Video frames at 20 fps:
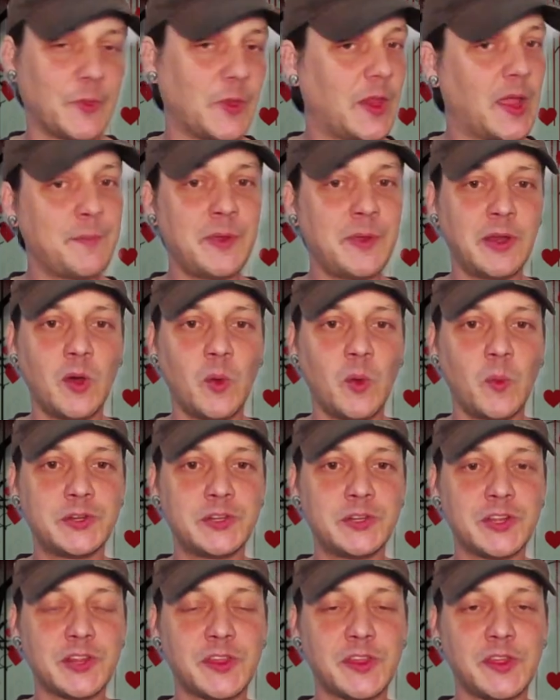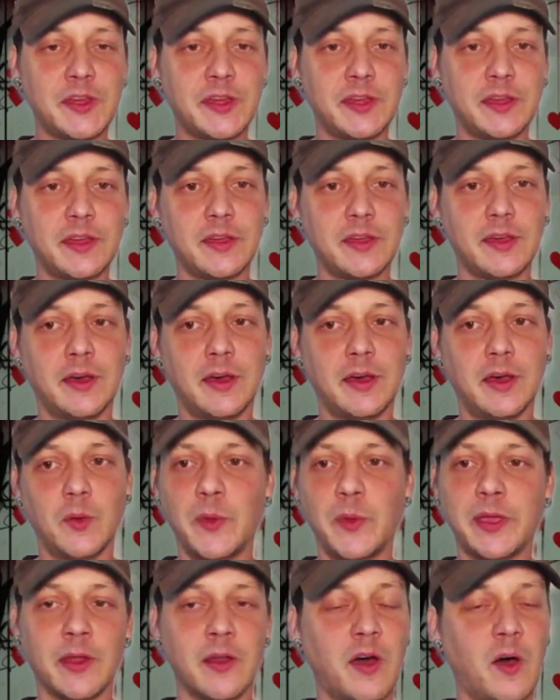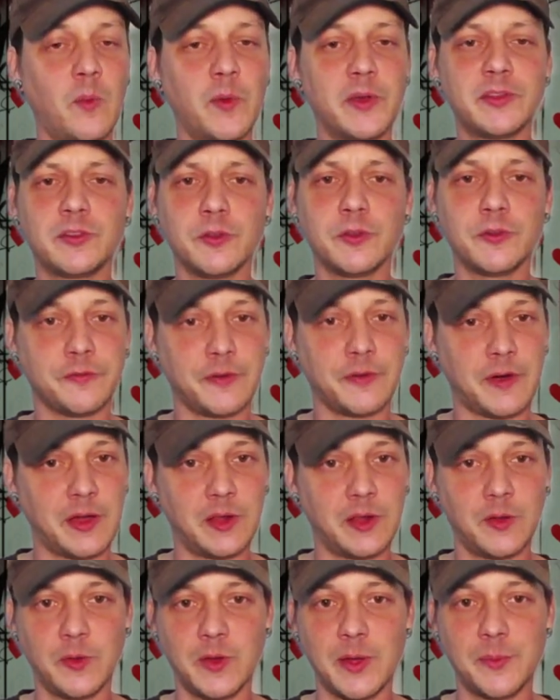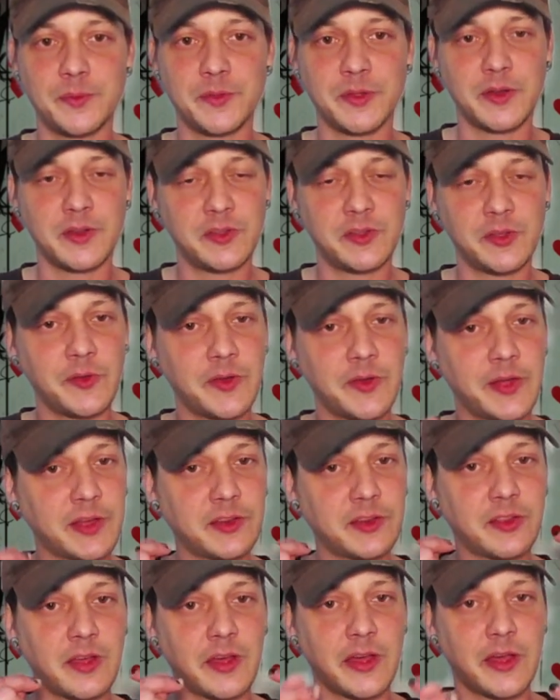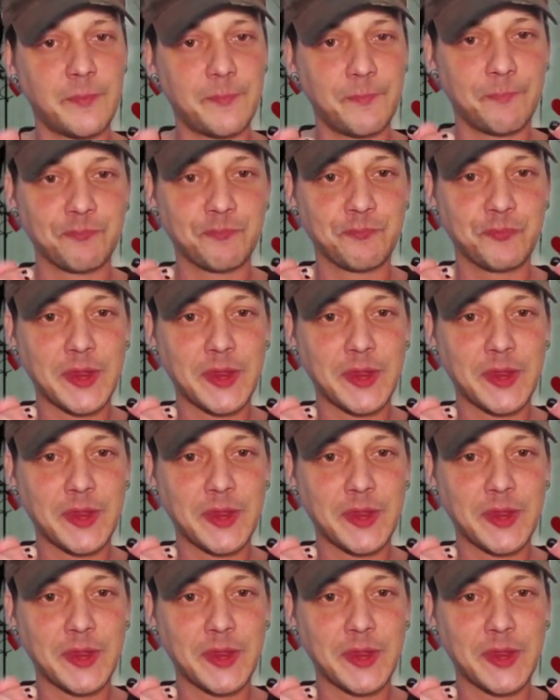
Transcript: Let me know what you think. Uh, we can always do follow ups. And until next time,